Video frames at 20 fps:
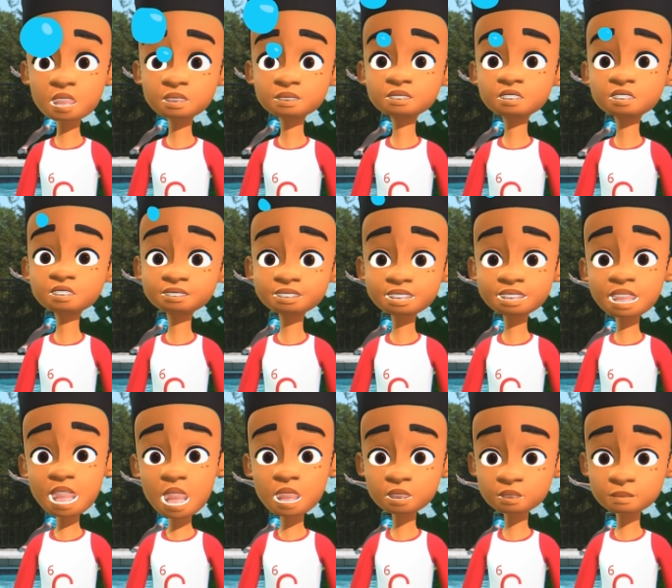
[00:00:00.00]
of Aunt,
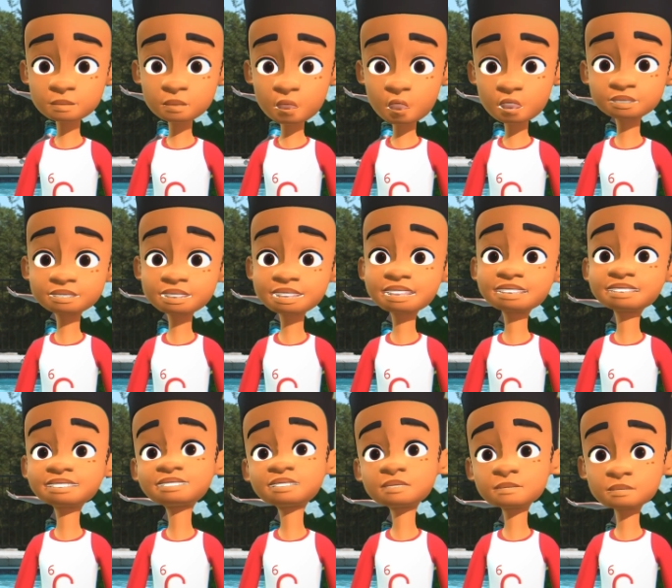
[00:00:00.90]
she cannonballed
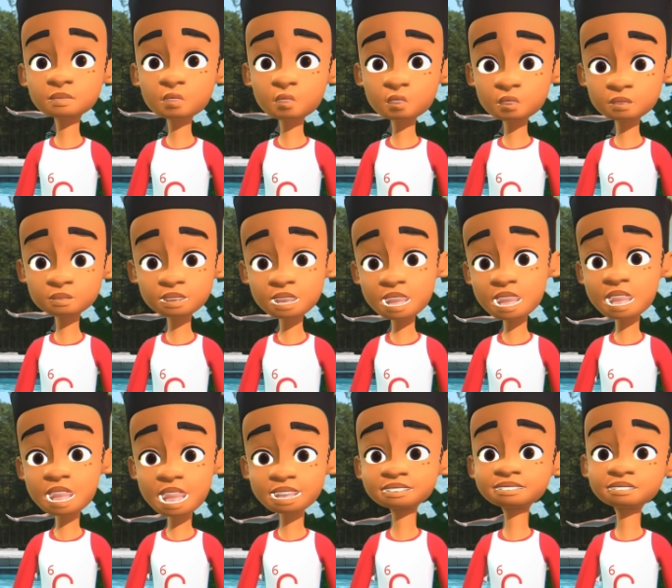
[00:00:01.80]
into the pool,
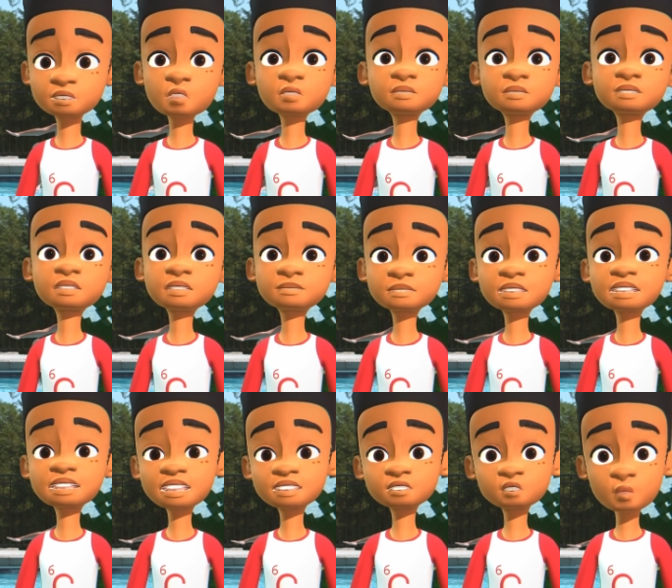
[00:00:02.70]
and it's only
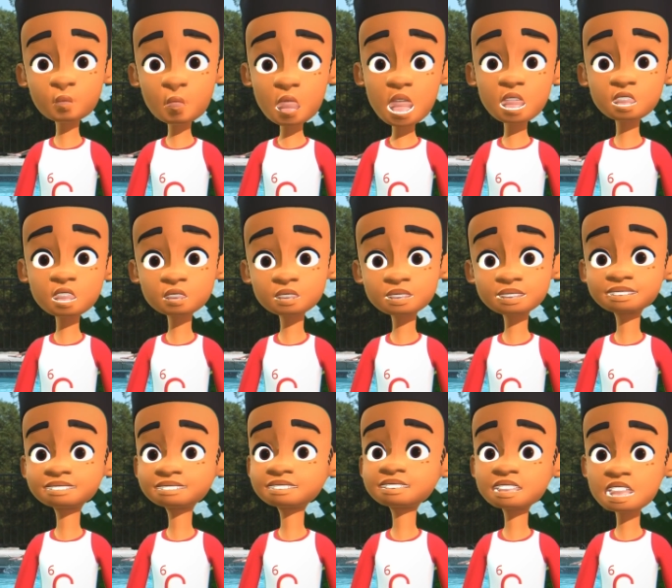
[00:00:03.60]
because water
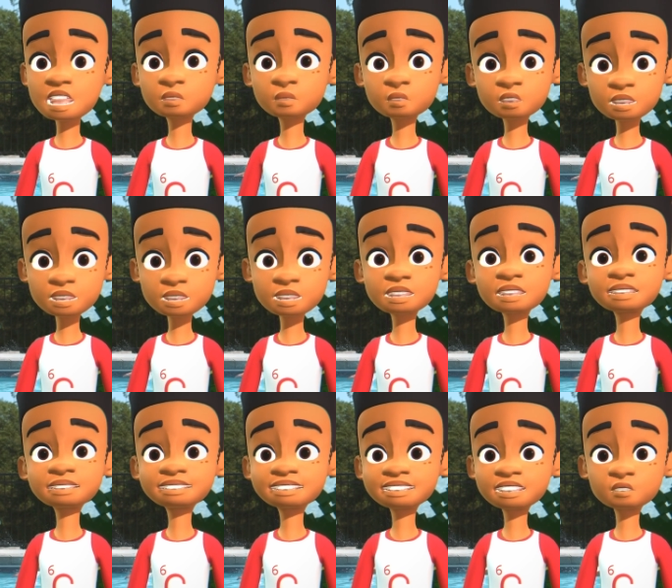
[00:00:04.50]
is a liquid
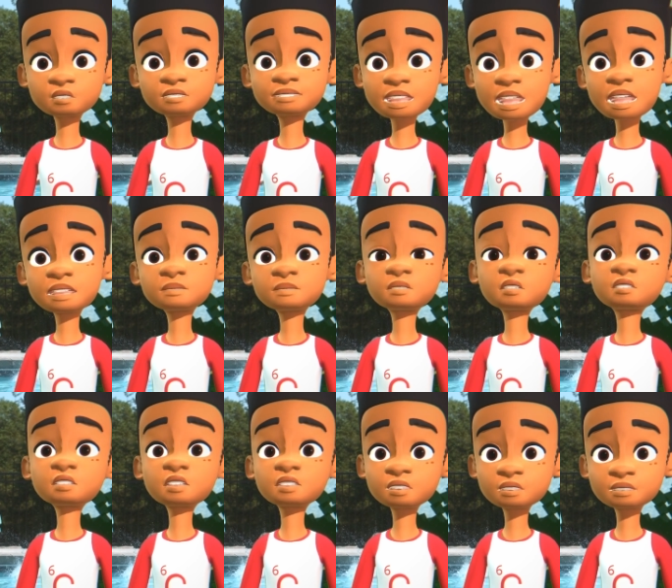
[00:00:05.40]
that she was
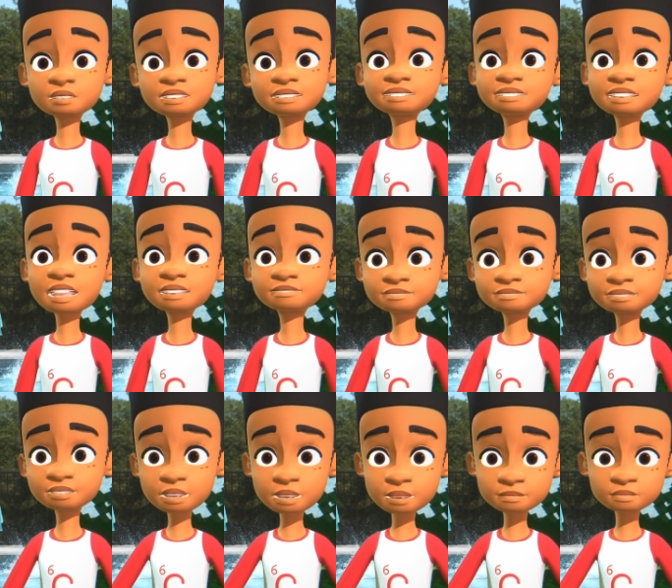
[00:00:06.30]
able to do this
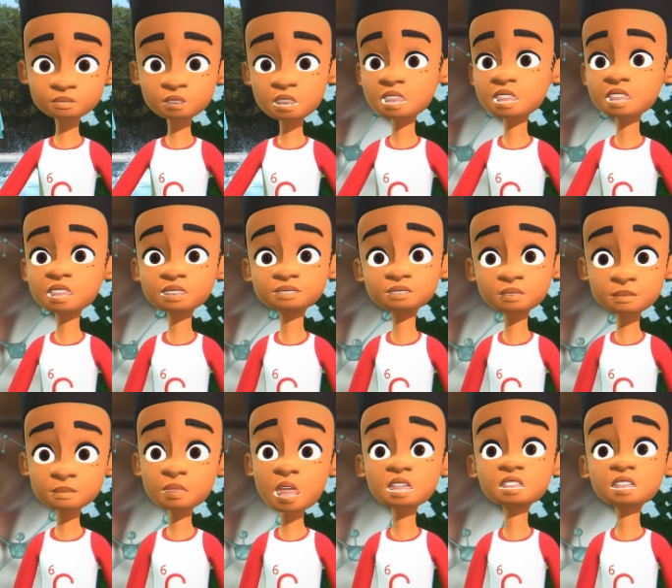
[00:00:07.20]
safely.
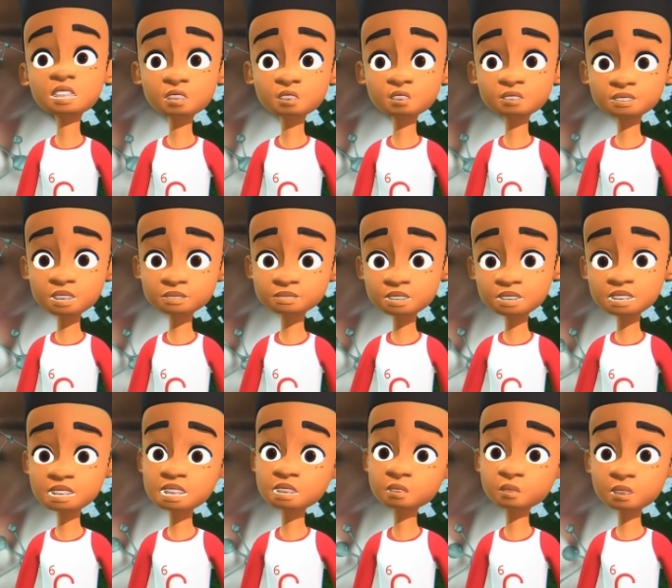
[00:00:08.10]
The molecules of
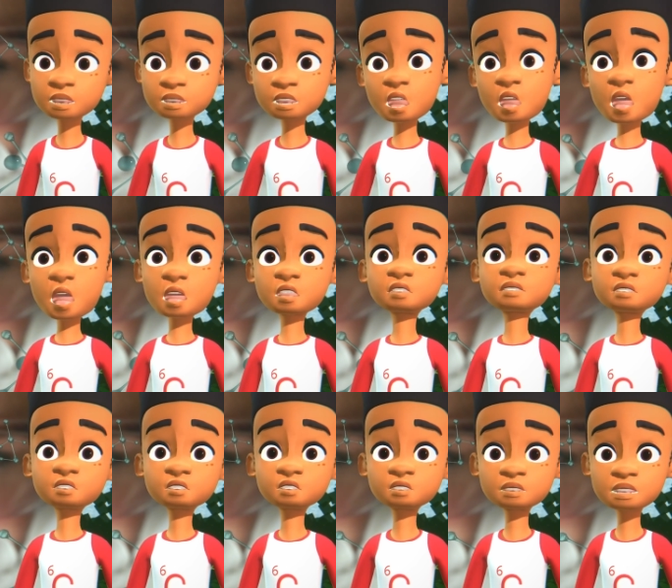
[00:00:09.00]
a liquid
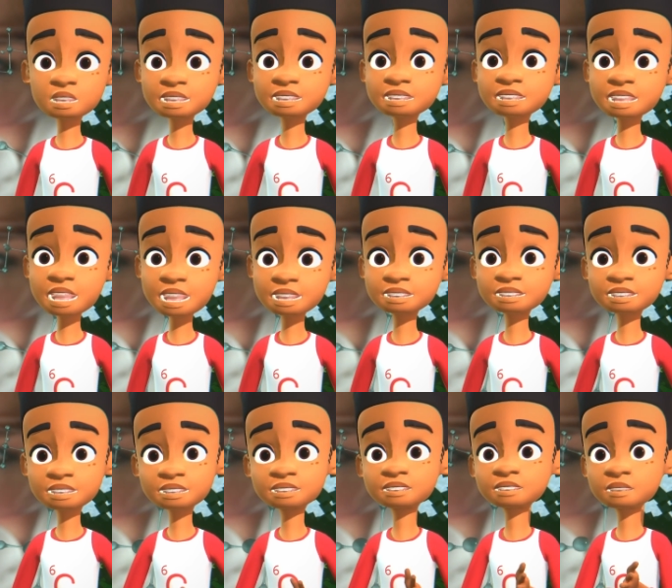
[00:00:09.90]
are loosely
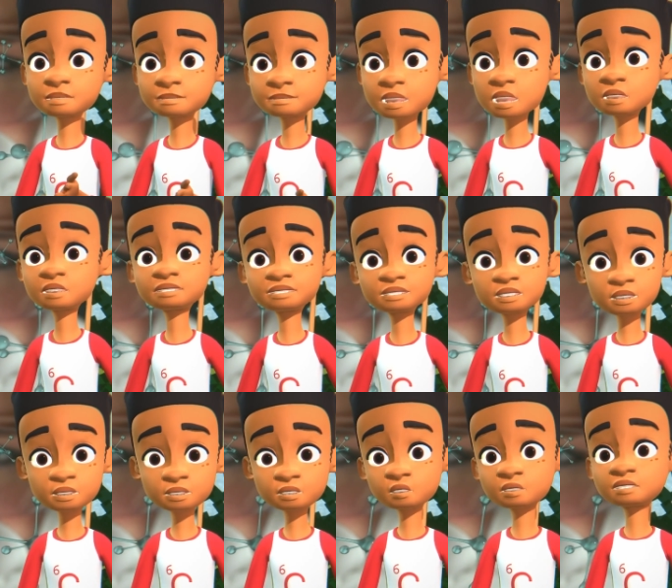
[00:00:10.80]
connected in
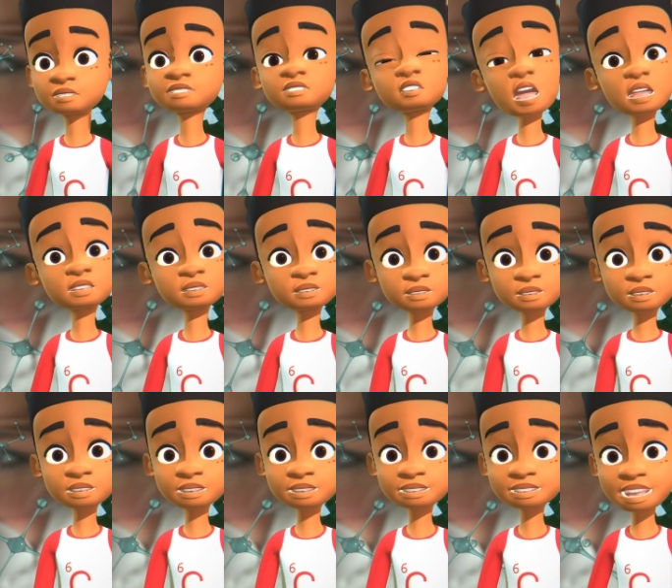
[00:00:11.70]
comparison to a
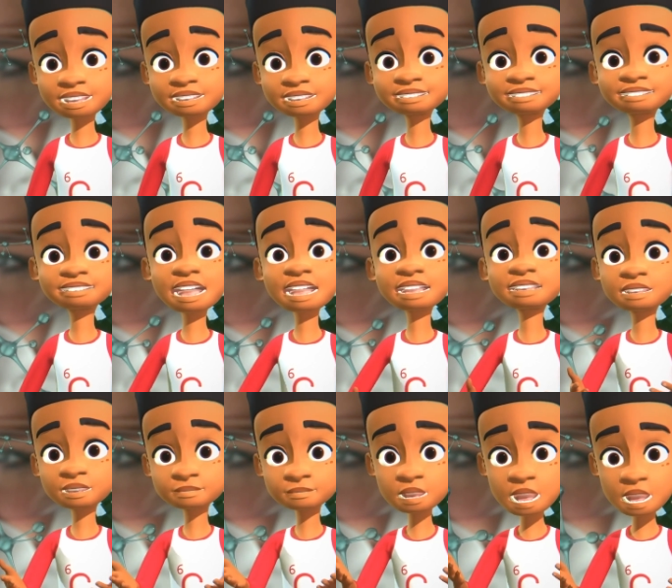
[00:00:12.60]
solid that is
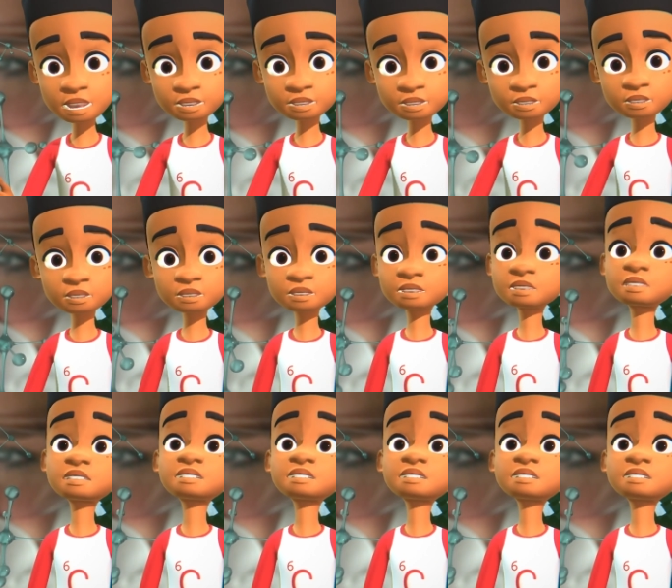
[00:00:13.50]
tightly packed.